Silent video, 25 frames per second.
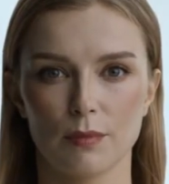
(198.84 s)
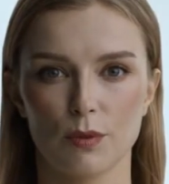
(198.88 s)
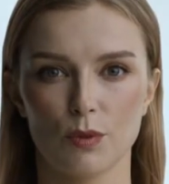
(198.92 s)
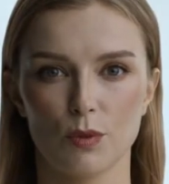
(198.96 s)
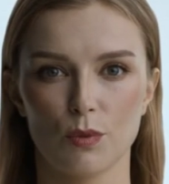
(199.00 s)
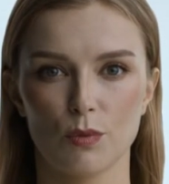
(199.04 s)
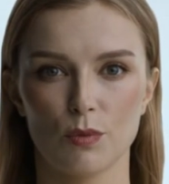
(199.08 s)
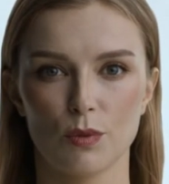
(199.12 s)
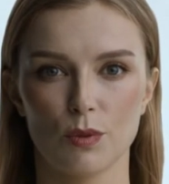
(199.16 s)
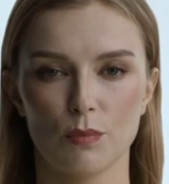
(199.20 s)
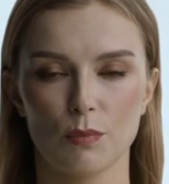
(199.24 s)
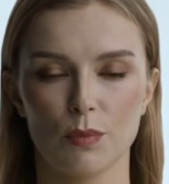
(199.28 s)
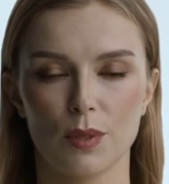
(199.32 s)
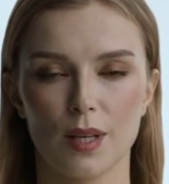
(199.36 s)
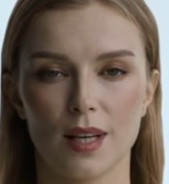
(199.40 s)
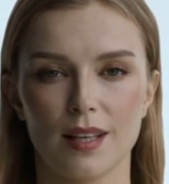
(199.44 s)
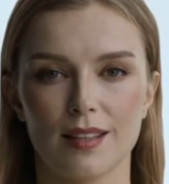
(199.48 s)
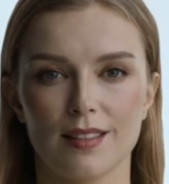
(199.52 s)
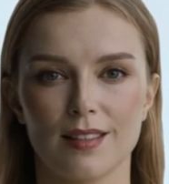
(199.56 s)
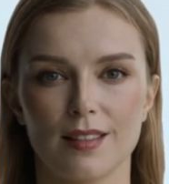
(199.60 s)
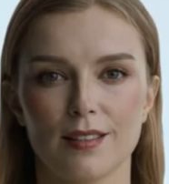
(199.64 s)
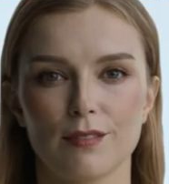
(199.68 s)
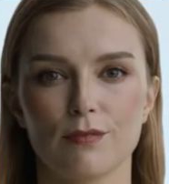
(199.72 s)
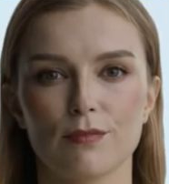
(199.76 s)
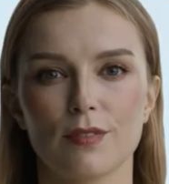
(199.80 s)
Oil
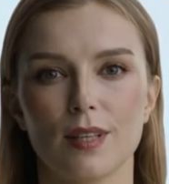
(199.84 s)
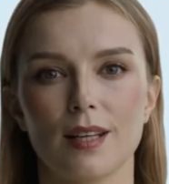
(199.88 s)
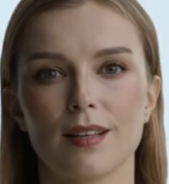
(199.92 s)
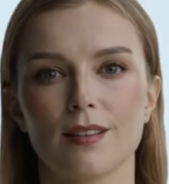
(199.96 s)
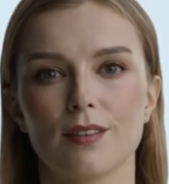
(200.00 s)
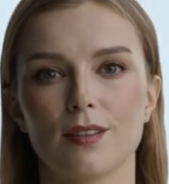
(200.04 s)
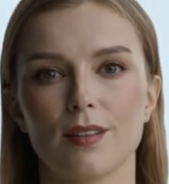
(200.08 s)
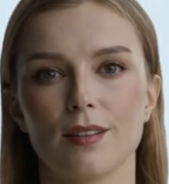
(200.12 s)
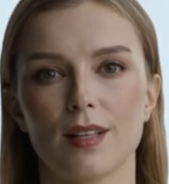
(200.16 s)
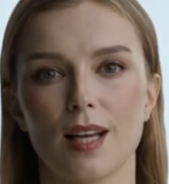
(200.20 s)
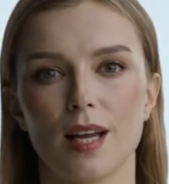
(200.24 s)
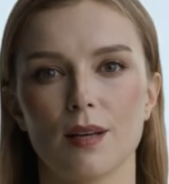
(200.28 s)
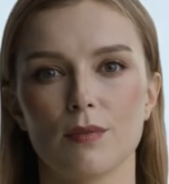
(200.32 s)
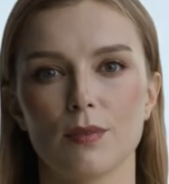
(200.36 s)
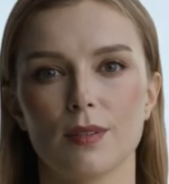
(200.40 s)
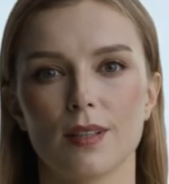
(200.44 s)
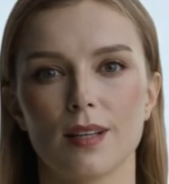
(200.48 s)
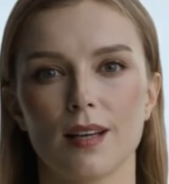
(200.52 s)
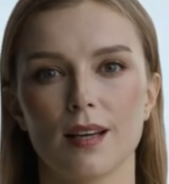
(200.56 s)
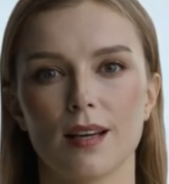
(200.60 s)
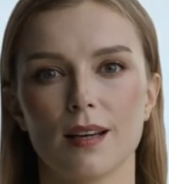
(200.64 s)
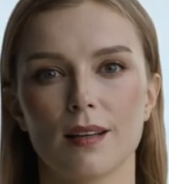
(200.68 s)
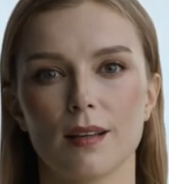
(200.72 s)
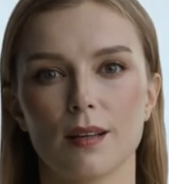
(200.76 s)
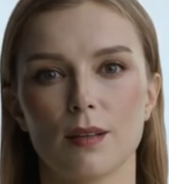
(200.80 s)
prices faced a
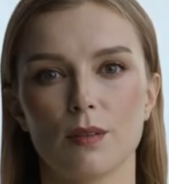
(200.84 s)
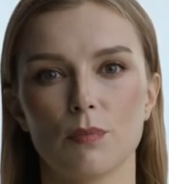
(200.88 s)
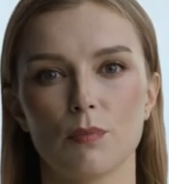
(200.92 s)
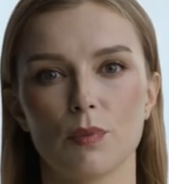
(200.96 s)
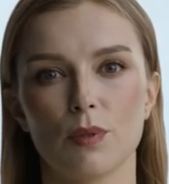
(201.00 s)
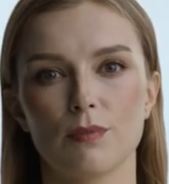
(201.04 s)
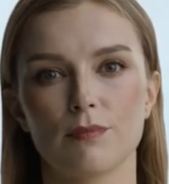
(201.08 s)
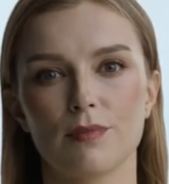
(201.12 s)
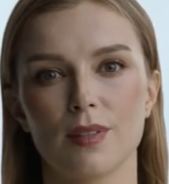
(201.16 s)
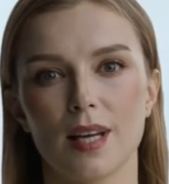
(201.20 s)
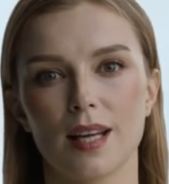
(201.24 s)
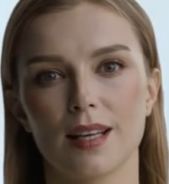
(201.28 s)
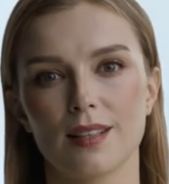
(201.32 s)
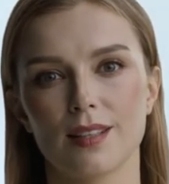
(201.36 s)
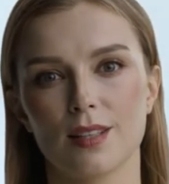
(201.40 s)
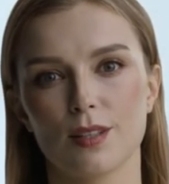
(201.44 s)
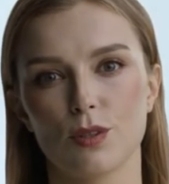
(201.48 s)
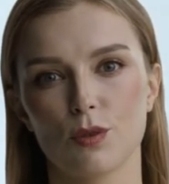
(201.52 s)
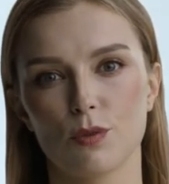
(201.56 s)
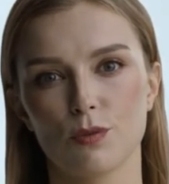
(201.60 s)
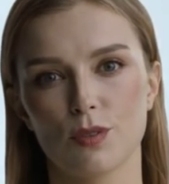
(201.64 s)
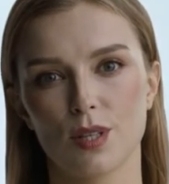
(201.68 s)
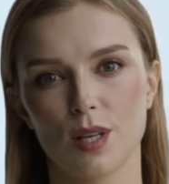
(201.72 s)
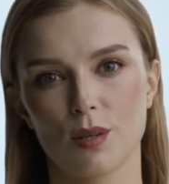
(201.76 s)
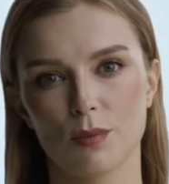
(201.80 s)
downturn,
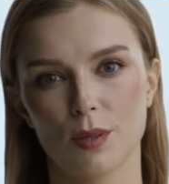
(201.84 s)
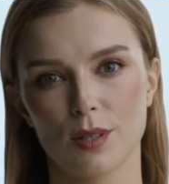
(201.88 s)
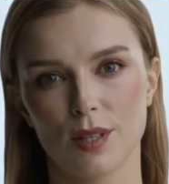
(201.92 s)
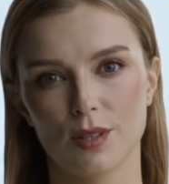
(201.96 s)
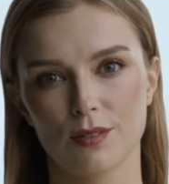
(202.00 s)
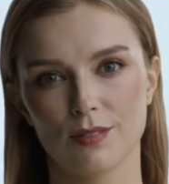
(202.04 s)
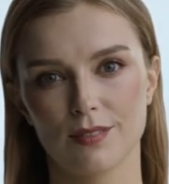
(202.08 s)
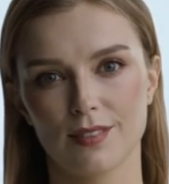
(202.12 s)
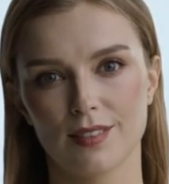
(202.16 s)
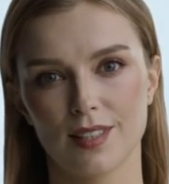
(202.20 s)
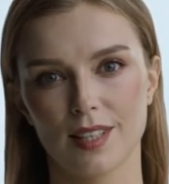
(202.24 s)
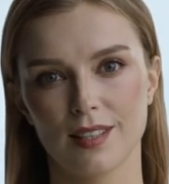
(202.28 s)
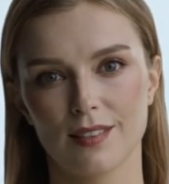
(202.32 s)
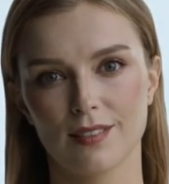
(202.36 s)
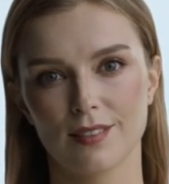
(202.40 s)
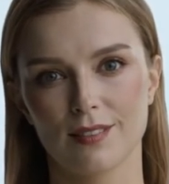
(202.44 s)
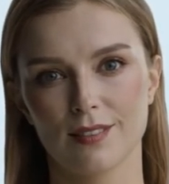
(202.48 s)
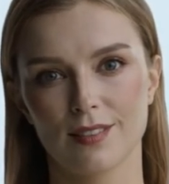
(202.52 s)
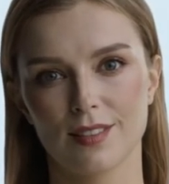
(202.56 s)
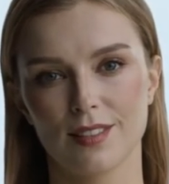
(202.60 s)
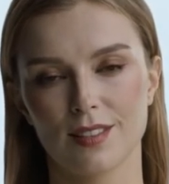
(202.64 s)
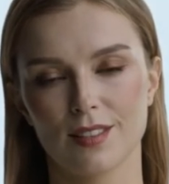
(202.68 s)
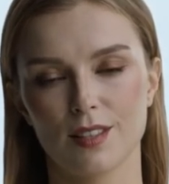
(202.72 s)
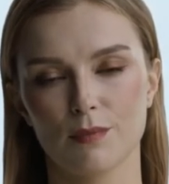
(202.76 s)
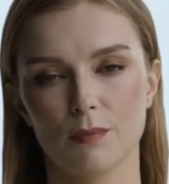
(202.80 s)
reflecting ongoing
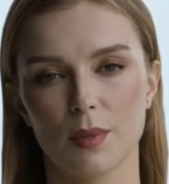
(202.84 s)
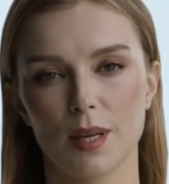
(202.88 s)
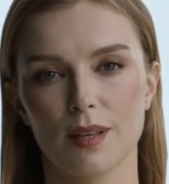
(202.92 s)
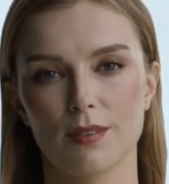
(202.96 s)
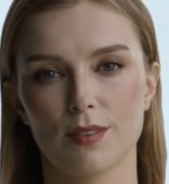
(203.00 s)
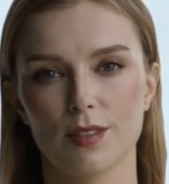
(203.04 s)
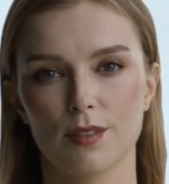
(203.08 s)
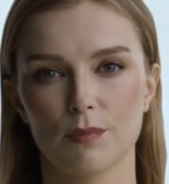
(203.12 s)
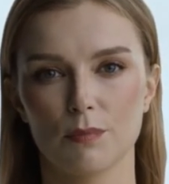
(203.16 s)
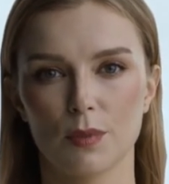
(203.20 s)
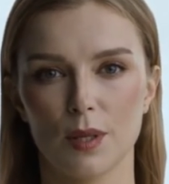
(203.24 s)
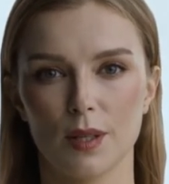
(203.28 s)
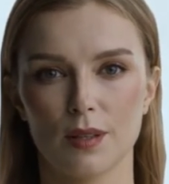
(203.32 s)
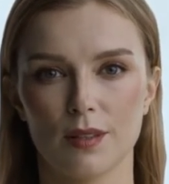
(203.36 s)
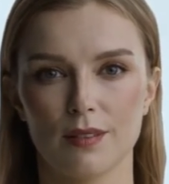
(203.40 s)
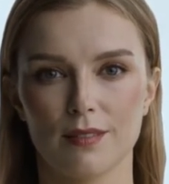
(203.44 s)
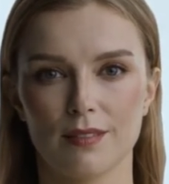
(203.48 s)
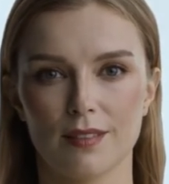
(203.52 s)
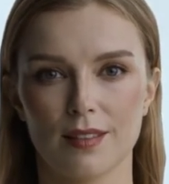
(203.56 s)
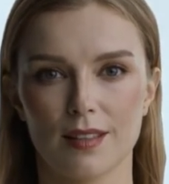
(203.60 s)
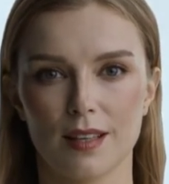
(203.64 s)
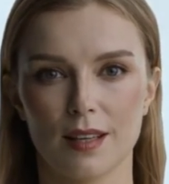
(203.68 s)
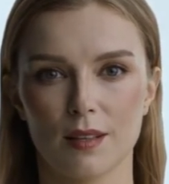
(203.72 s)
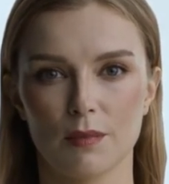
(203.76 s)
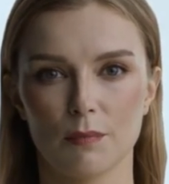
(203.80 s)
uncertainties about
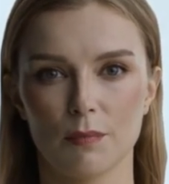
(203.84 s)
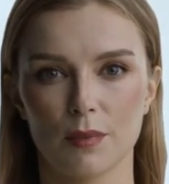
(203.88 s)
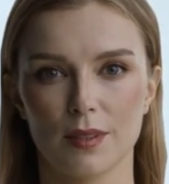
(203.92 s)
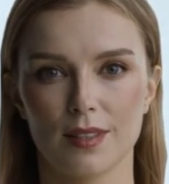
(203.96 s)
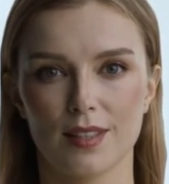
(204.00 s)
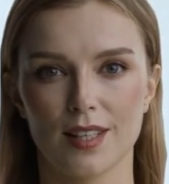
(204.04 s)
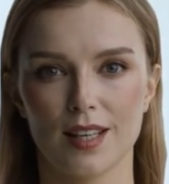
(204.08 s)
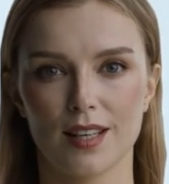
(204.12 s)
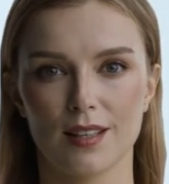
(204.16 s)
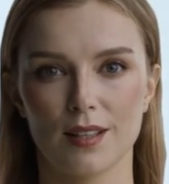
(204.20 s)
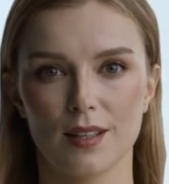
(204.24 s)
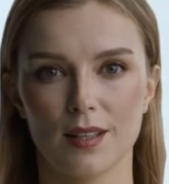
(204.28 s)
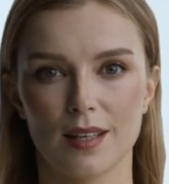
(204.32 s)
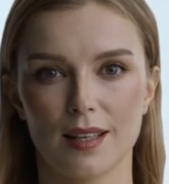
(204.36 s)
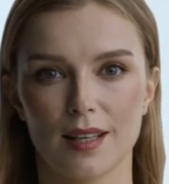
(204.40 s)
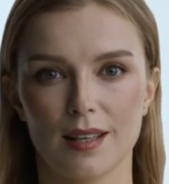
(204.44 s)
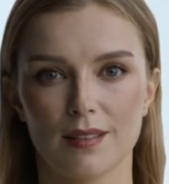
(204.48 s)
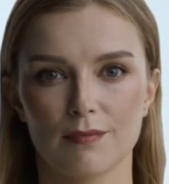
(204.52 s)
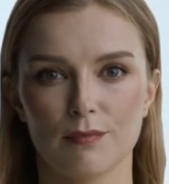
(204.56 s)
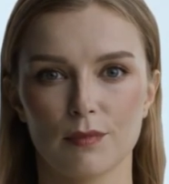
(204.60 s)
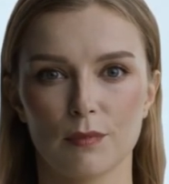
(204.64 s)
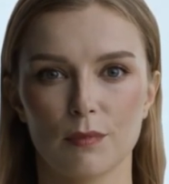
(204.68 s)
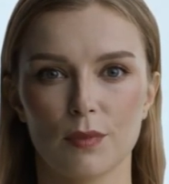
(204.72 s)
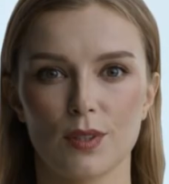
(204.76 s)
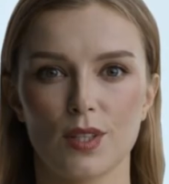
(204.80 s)
demand,
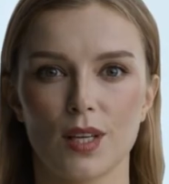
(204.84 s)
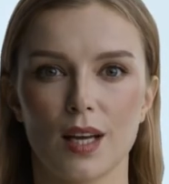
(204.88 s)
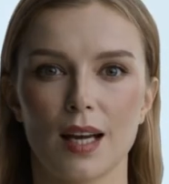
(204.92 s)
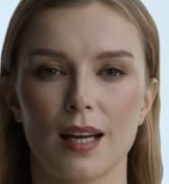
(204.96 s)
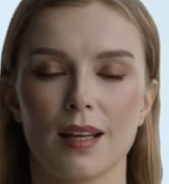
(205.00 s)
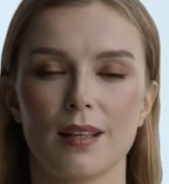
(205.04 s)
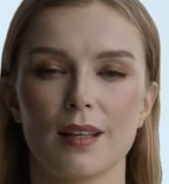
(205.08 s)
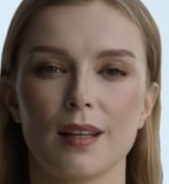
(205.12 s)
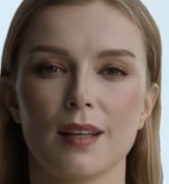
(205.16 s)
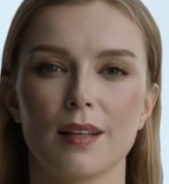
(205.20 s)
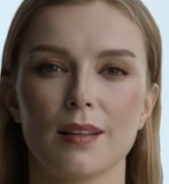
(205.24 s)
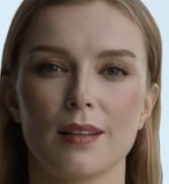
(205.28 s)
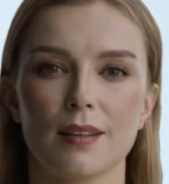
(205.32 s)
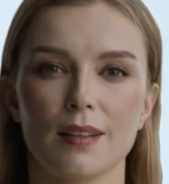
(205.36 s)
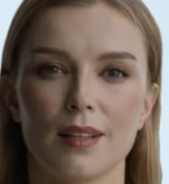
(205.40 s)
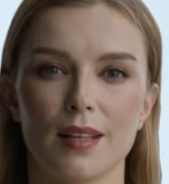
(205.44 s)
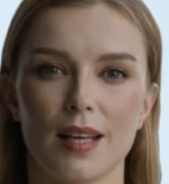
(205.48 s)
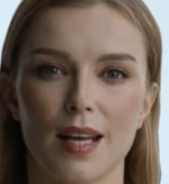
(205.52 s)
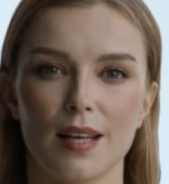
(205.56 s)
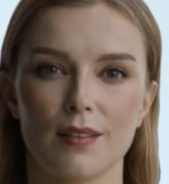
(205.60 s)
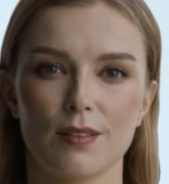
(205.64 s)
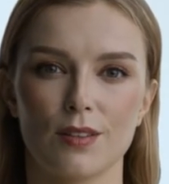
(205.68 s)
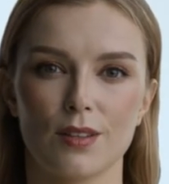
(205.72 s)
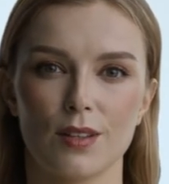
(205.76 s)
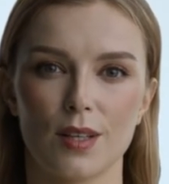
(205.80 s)
particularly from China,
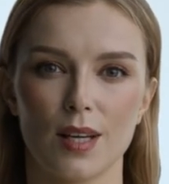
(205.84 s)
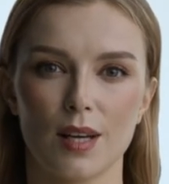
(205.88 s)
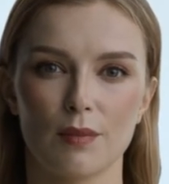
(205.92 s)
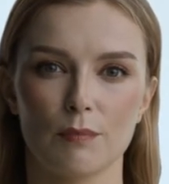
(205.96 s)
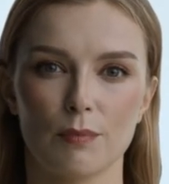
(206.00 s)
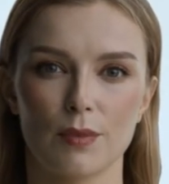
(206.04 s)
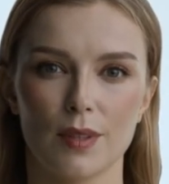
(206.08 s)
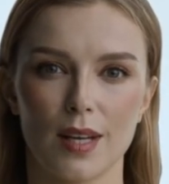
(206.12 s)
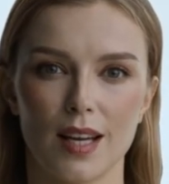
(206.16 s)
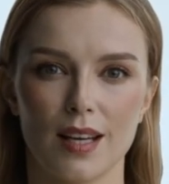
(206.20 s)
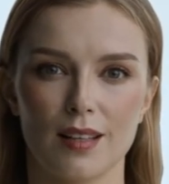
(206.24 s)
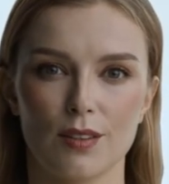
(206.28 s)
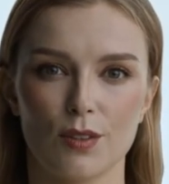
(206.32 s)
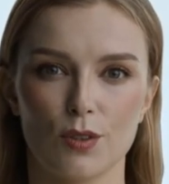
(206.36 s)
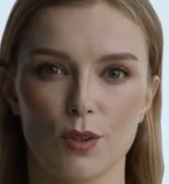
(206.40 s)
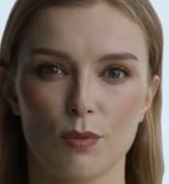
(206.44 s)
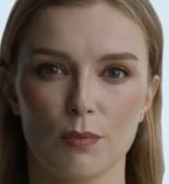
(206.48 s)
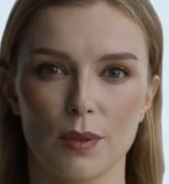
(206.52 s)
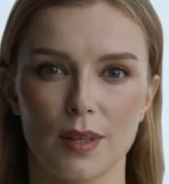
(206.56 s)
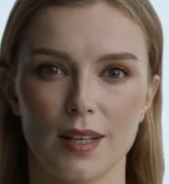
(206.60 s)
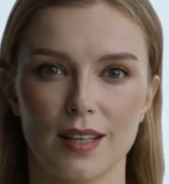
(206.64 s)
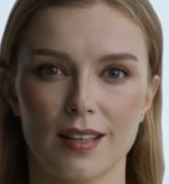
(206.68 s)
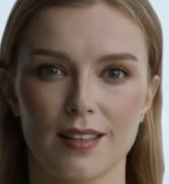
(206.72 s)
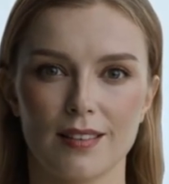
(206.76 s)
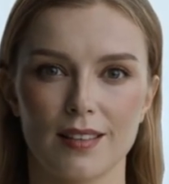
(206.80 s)
and global
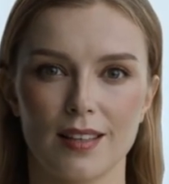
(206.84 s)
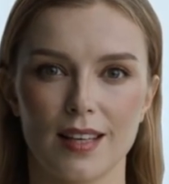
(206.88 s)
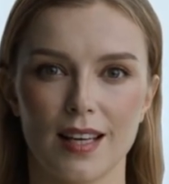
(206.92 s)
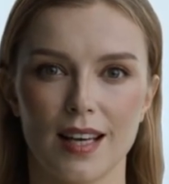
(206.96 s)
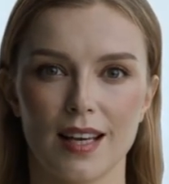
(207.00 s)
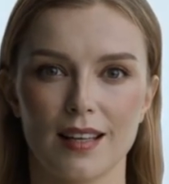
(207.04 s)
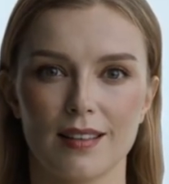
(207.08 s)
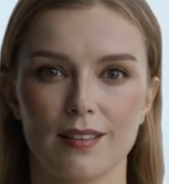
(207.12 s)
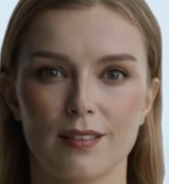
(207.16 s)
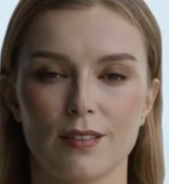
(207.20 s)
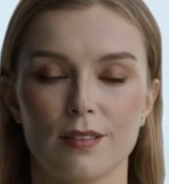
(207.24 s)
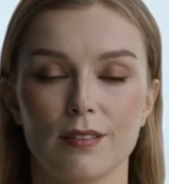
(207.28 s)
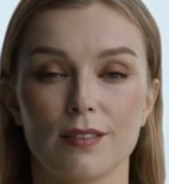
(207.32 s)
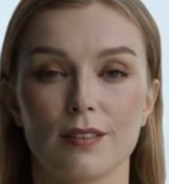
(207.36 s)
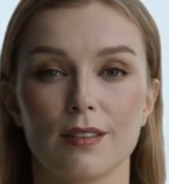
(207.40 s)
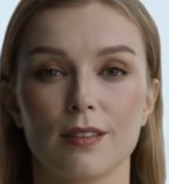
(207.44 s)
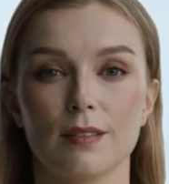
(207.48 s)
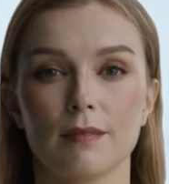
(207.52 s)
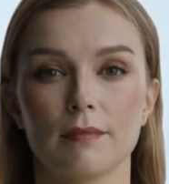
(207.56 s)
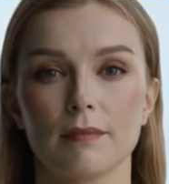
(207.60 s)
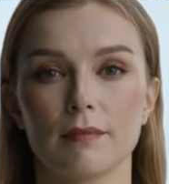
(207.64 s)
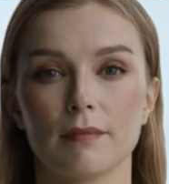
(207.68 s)
economic indicators.